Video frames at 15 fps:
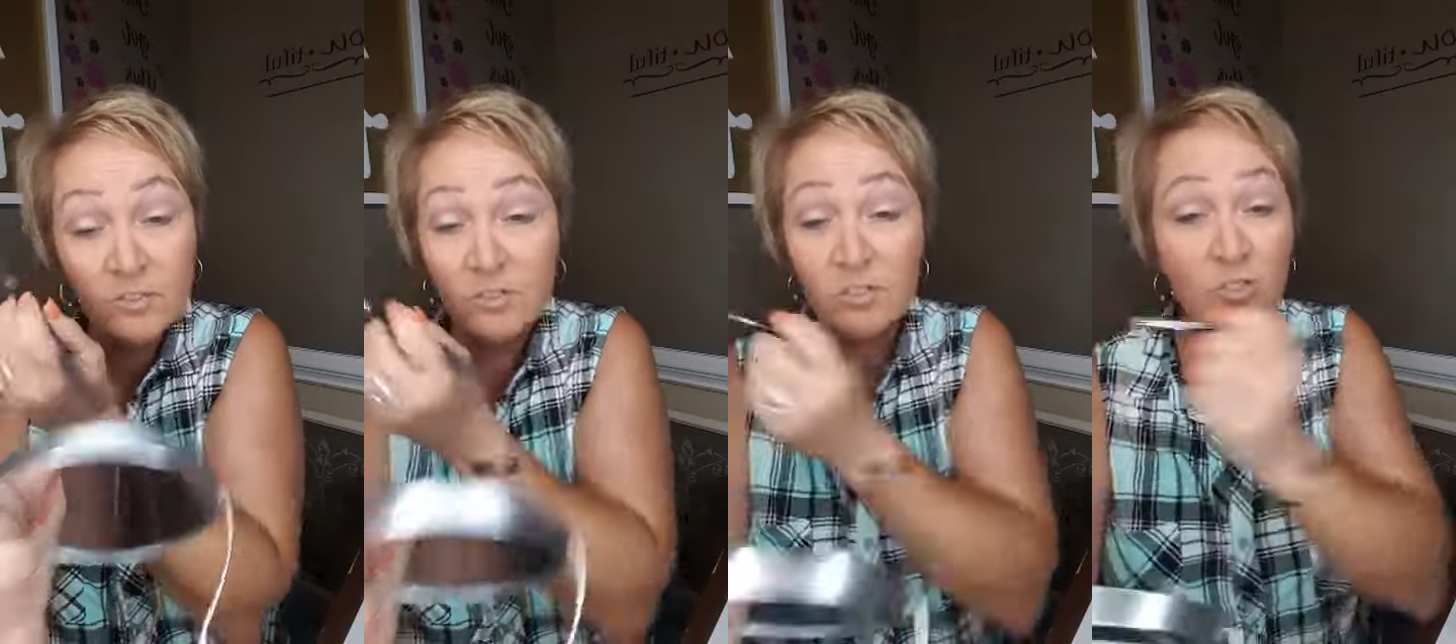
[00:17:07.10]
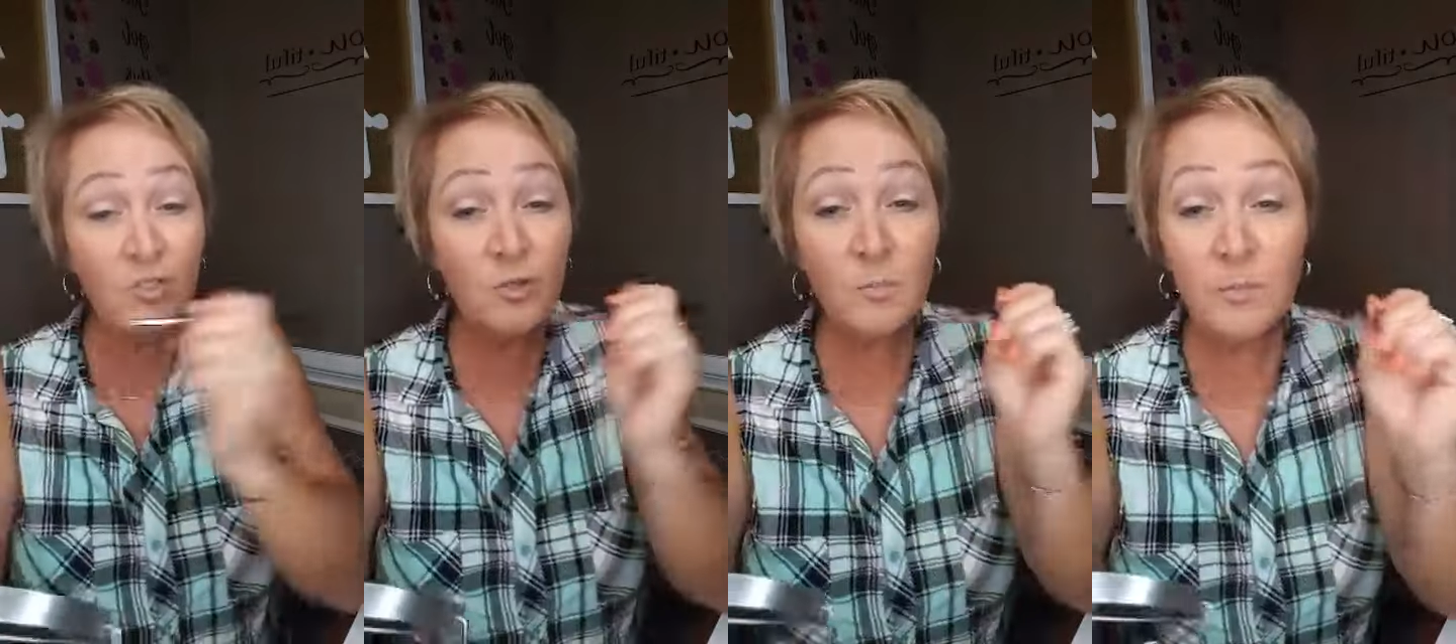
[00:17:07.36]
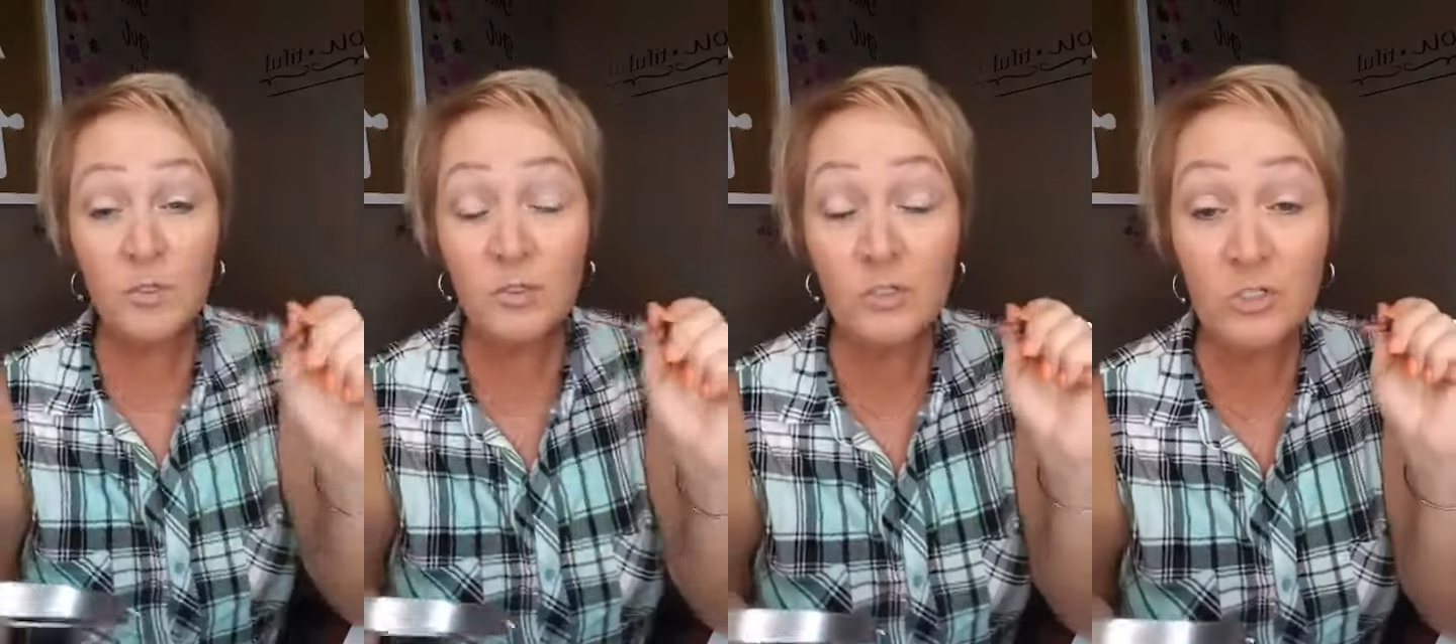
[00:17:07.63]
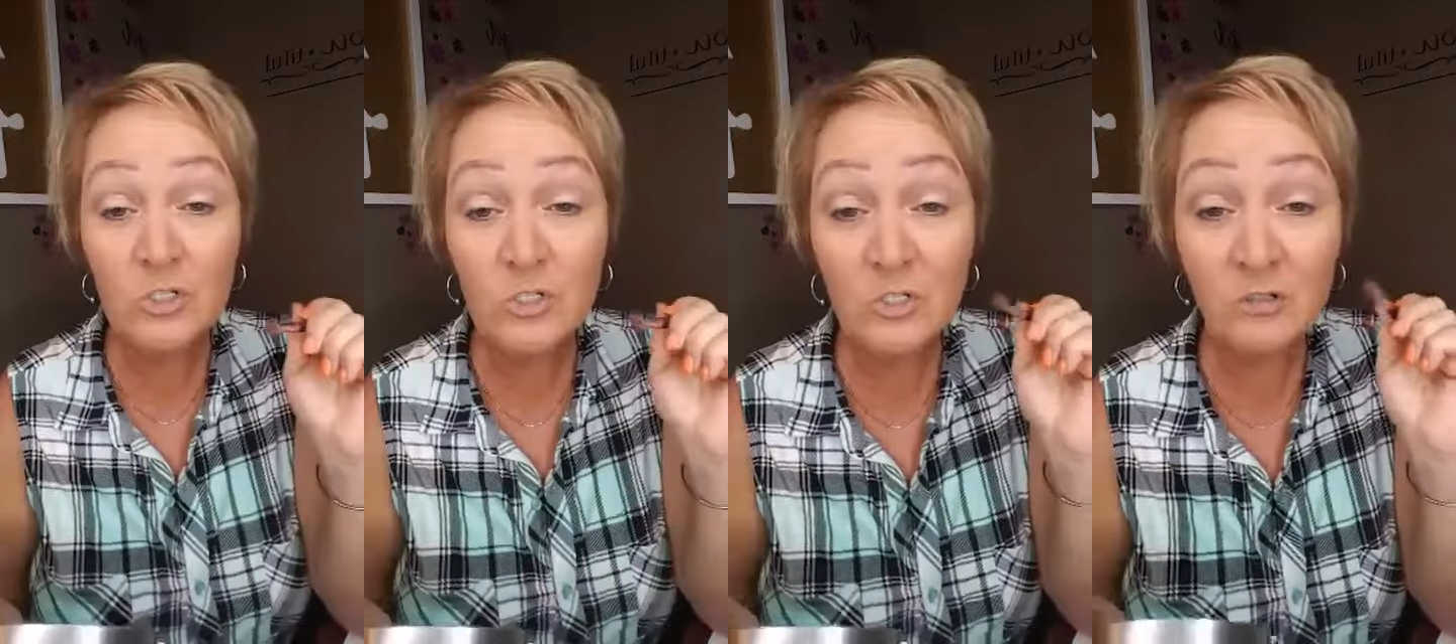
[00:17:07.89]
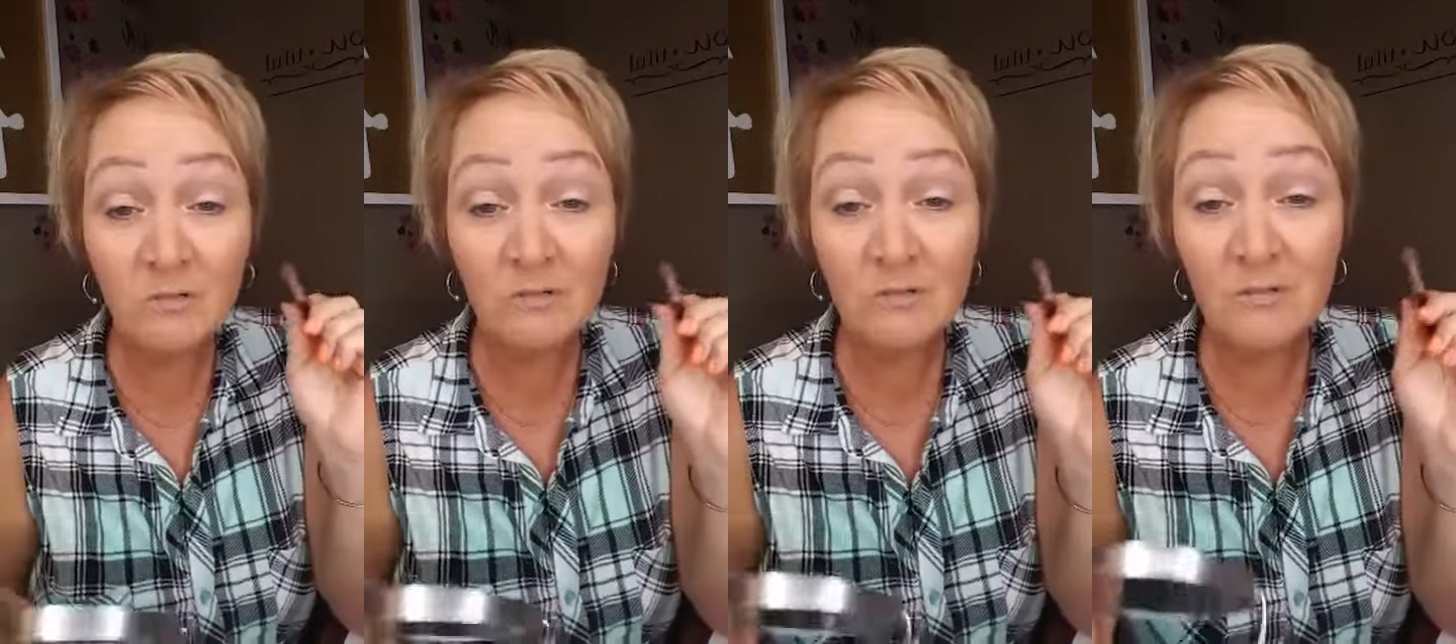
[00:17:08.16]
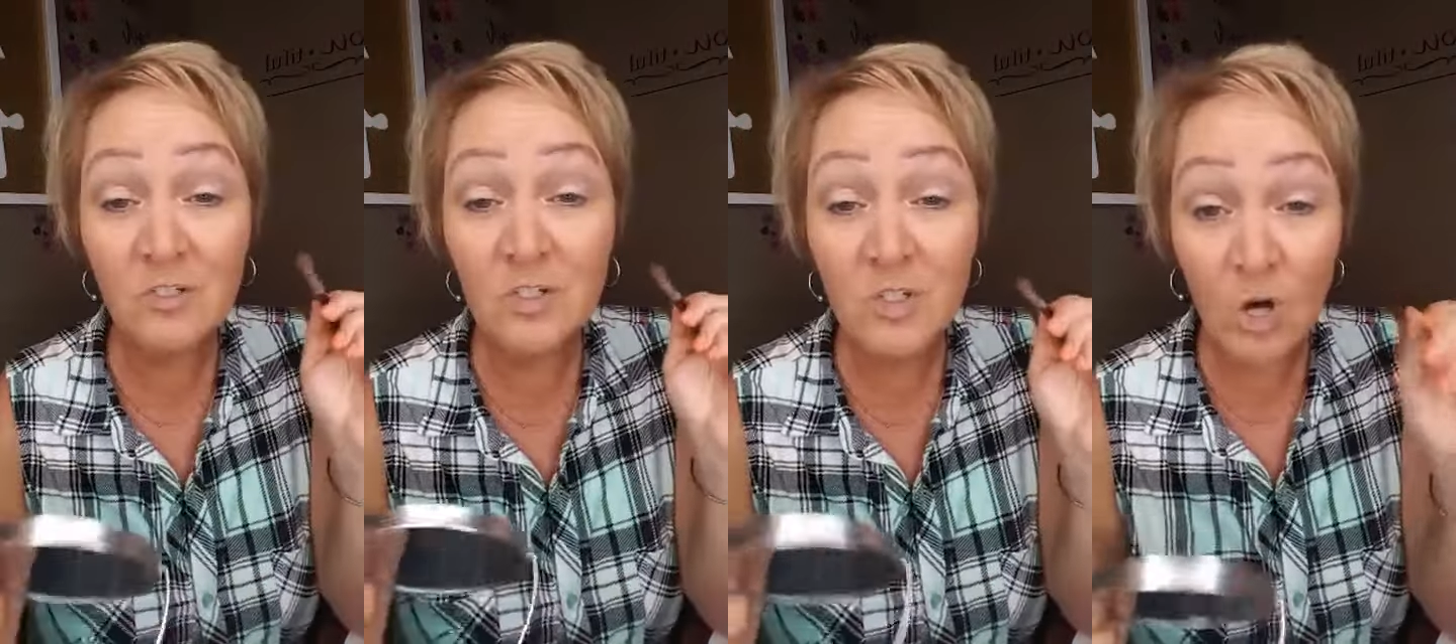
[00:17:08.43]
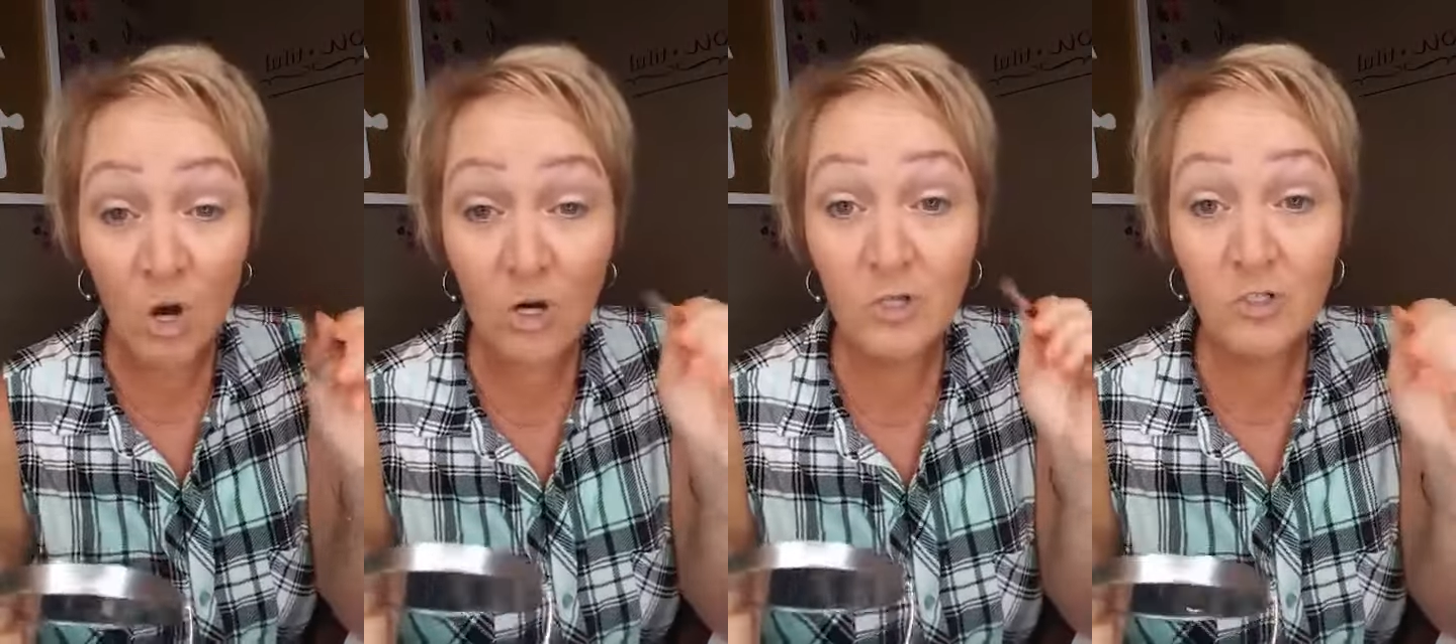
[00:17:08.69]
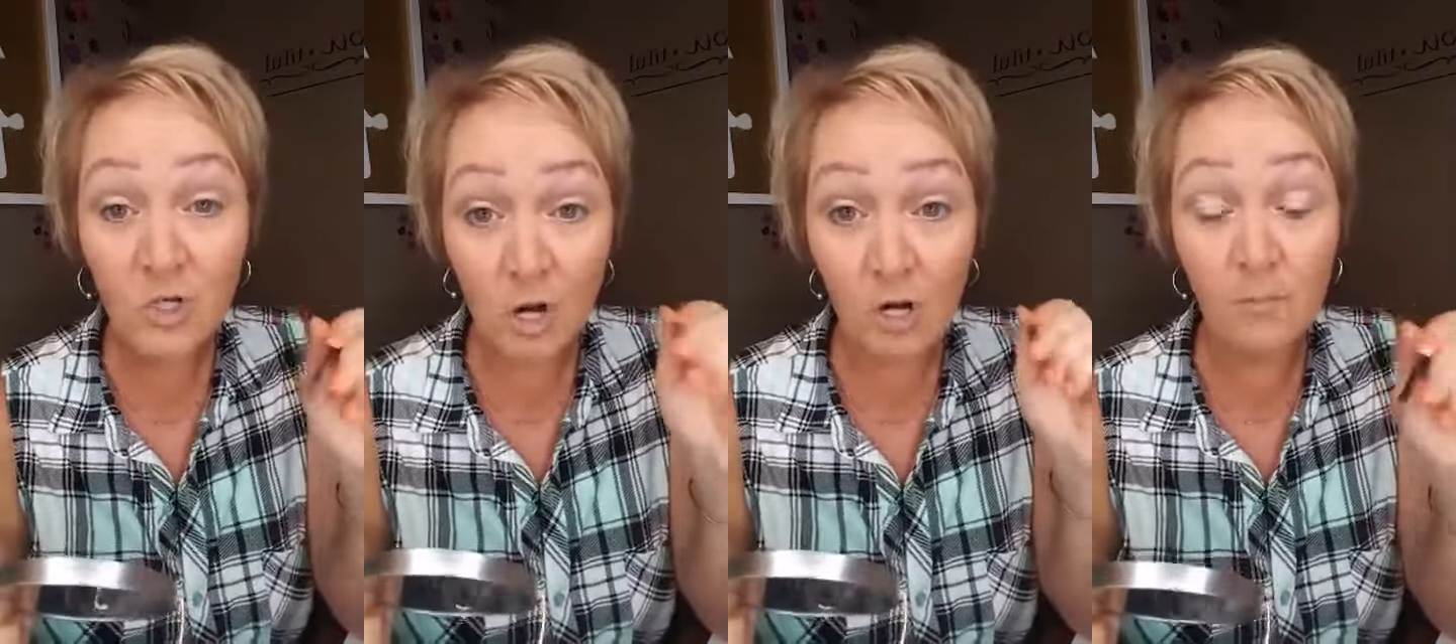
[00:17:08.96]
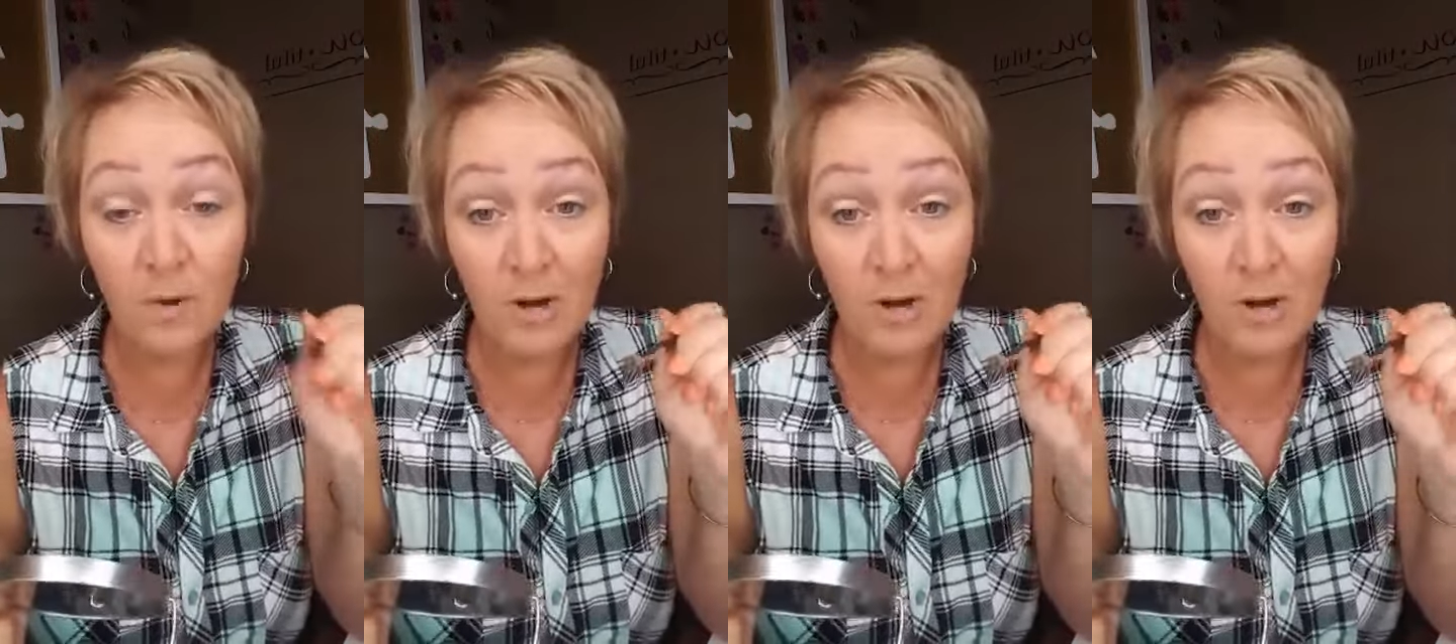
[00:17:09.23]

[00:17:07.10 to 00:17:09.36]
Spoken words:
super dark